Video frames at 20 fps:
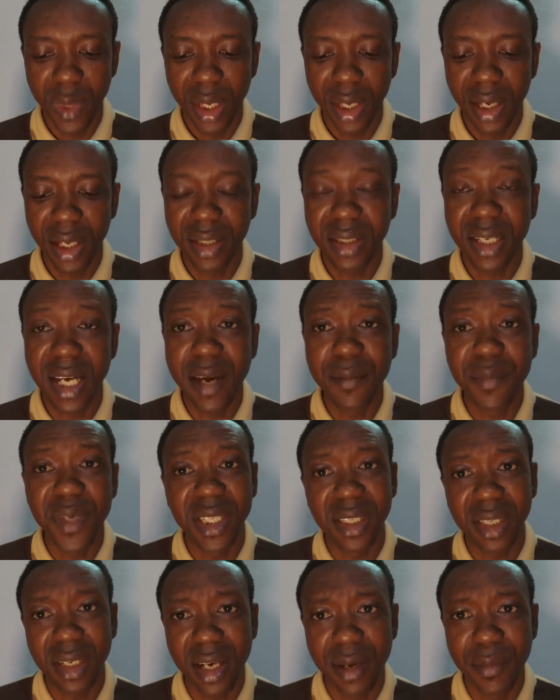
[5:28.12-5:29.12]
A time
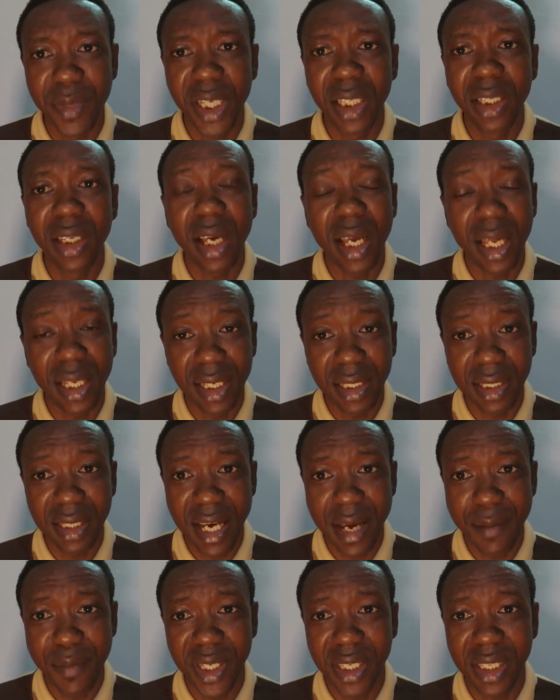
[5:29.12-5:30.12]
is coming, and the
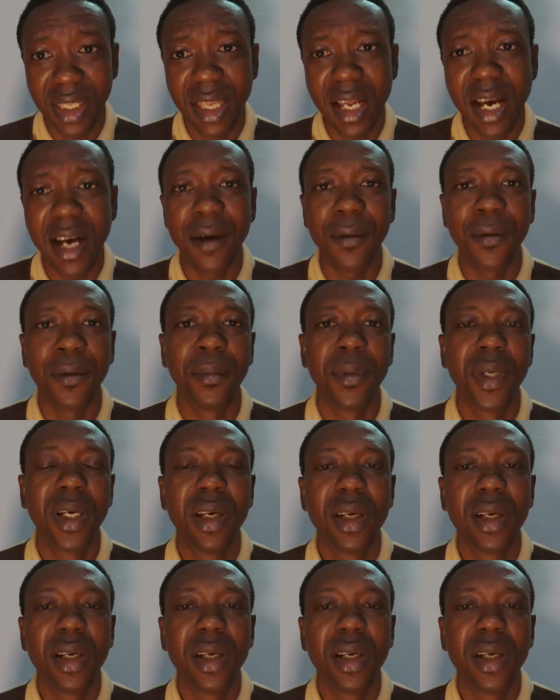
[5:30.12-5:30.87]
time is now,